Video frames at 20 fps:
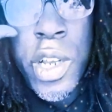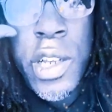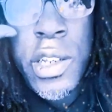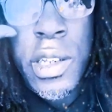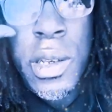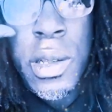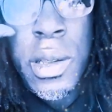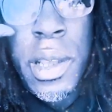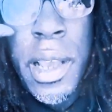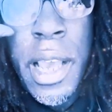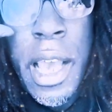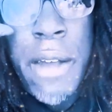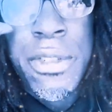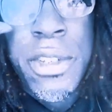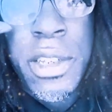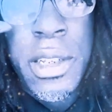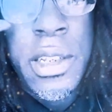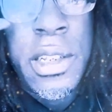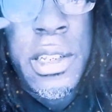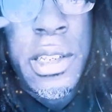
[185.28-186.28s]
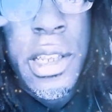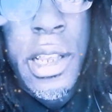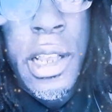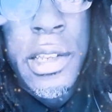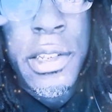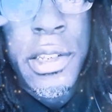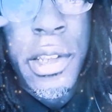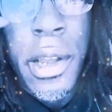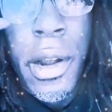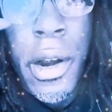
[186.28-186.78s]
reason, the FCC
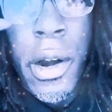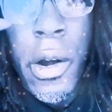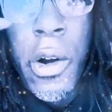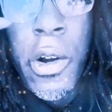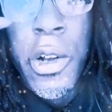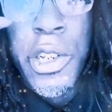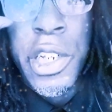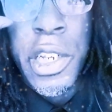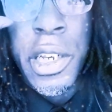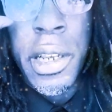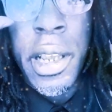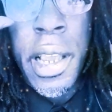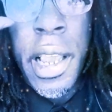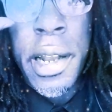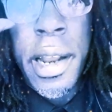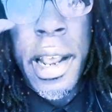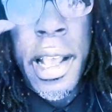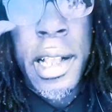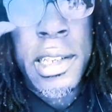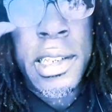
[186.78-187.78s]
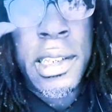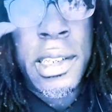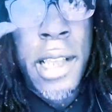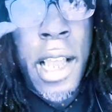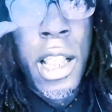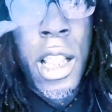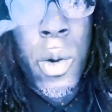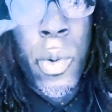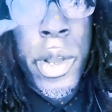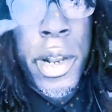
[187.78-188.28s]
is urging an
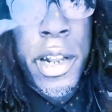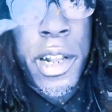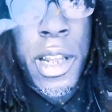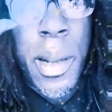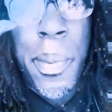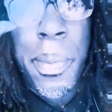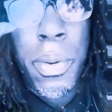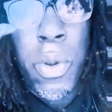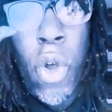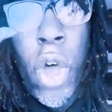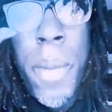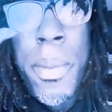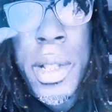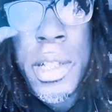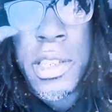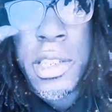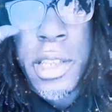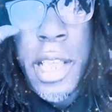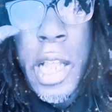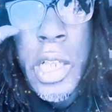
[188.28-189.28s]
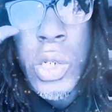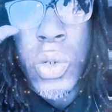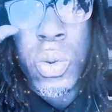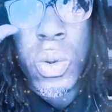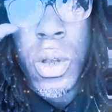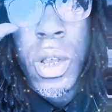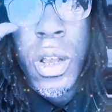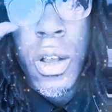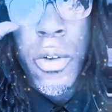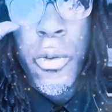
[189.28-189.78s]
accelerated deployment
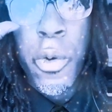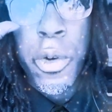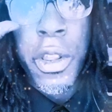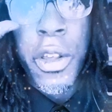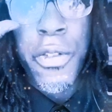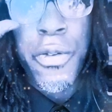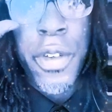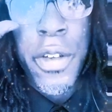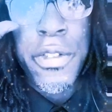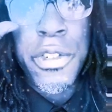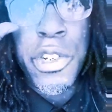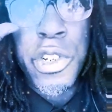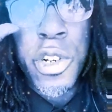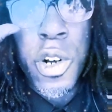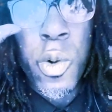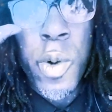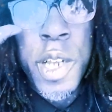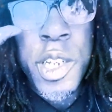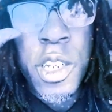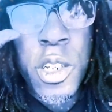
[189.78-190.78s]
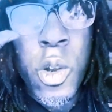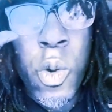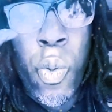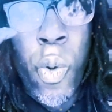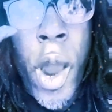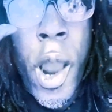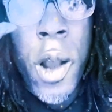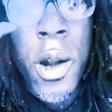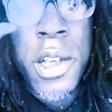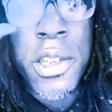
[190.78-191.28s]
schedule for the fifth generation
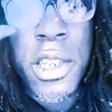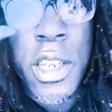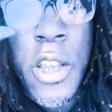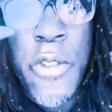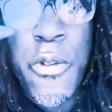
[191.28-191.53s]
wireless